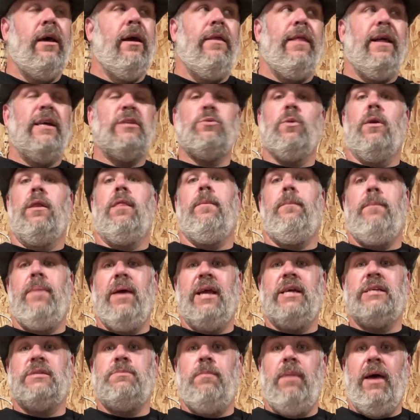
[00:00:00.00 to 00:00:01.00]
That's one of the
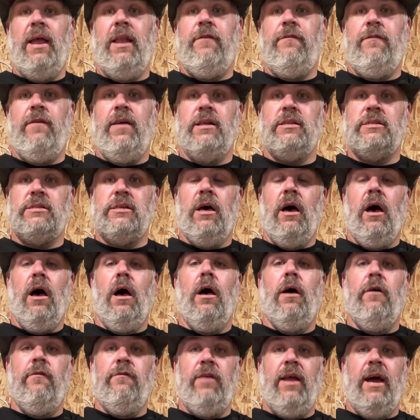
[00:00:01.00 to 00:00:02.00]
biggest benefits
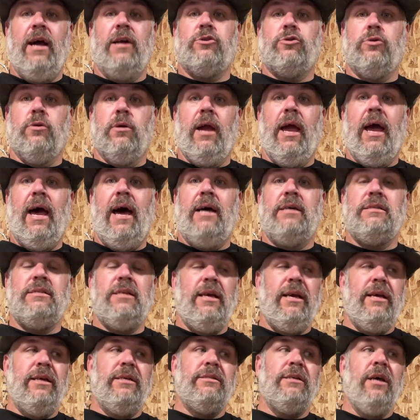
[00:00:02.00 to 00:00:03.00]
of natural gas,
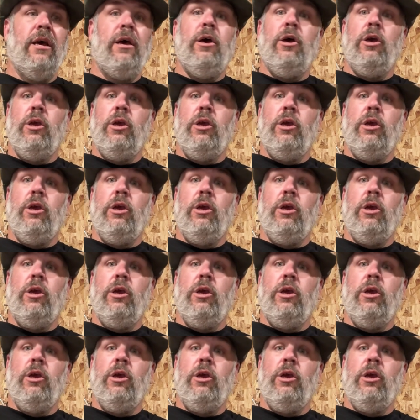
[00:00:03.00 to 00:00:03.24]
is